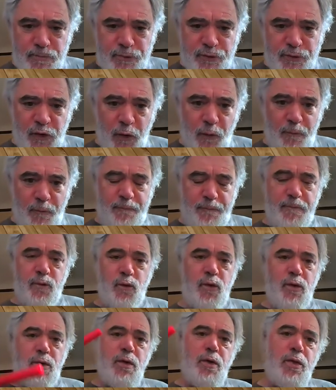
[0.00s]
so
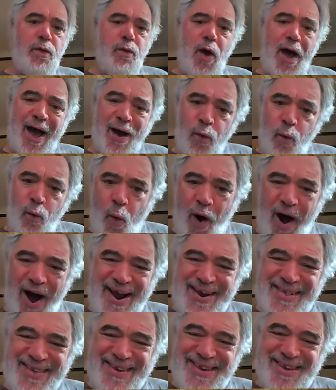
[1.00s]

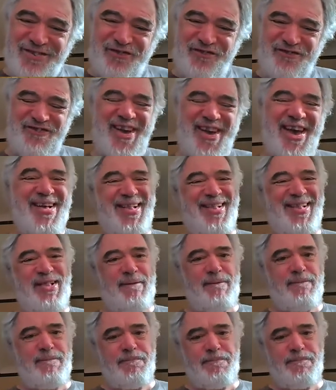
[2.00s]
why this
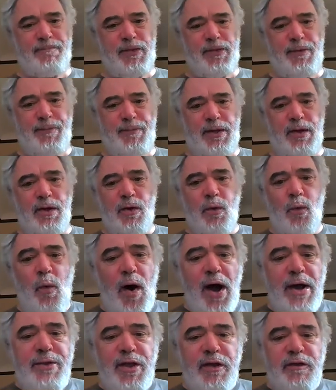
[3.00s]
fell,
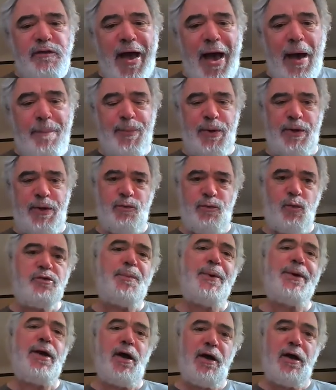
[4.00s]
why this happened
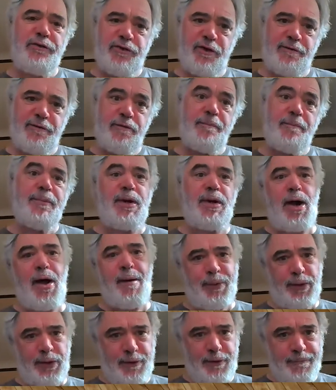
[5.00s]
was because of
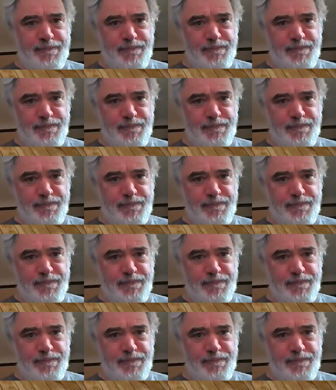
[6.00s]
monopoly.